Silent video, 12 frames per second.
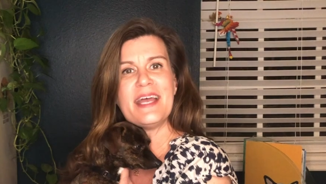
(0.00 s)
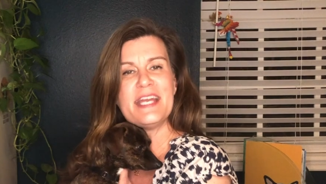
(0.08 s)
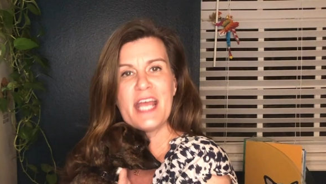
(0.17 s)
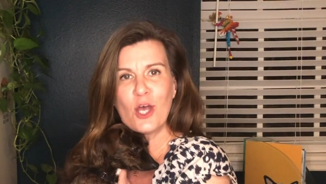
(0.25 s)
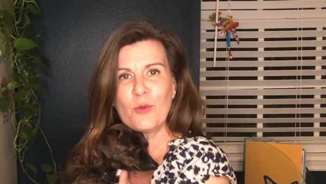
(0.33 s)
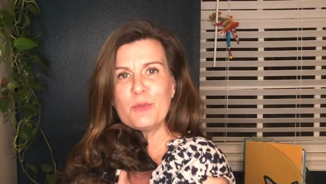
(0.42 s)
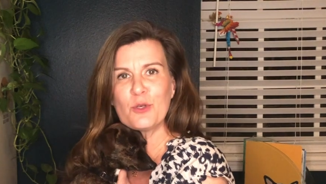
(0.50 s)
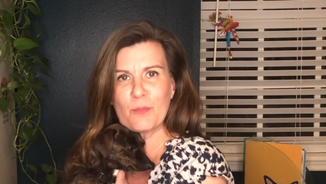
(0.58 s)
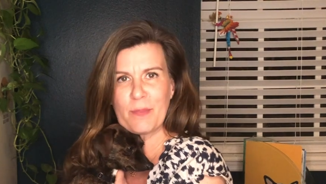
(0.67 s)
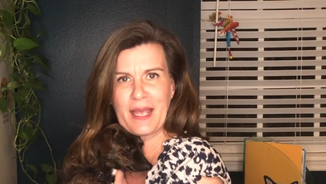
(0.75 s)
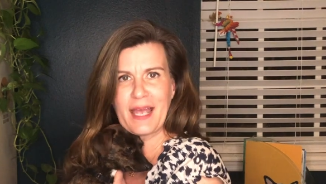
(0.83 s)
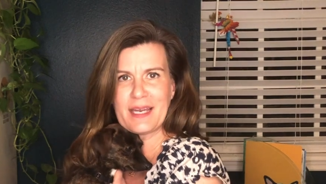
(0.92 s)
and help your
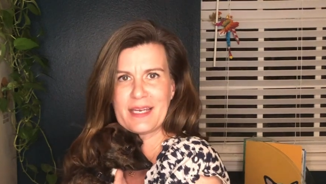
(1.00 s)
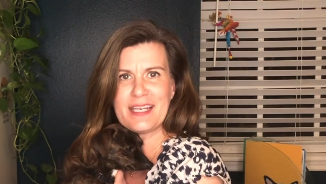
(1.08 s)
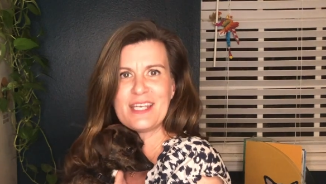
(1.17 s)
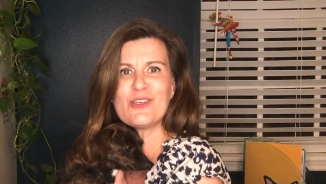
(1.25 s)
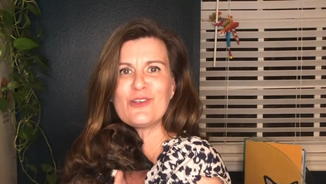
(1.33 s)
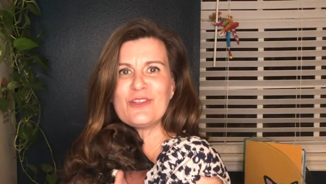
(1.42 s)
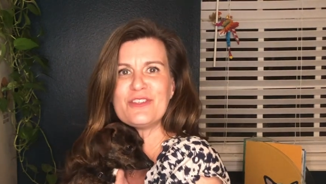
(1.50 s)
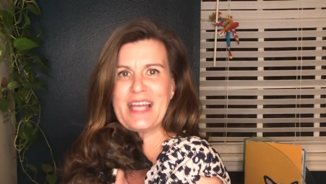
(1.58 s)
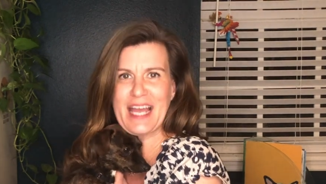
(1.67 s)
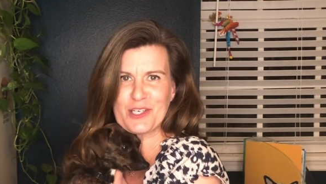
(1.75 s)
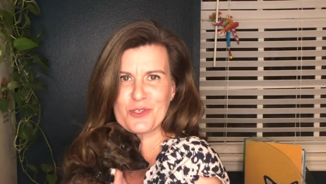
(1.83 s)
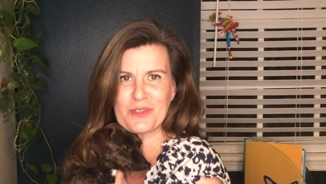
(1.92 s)
pet heal
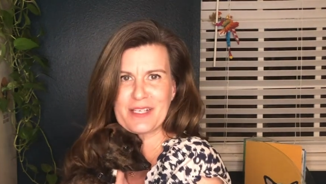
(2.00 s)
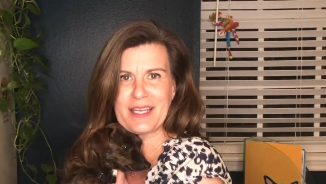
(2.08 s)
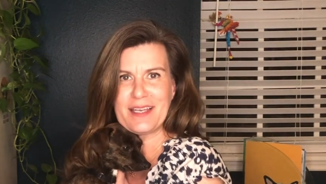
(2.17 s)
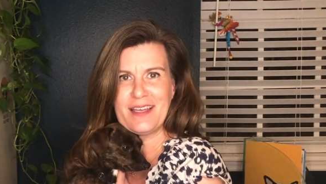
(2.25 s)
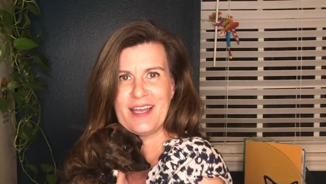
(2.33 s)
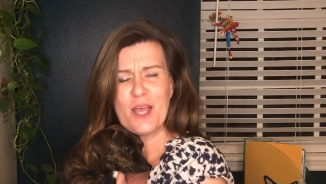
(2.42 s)
naturally.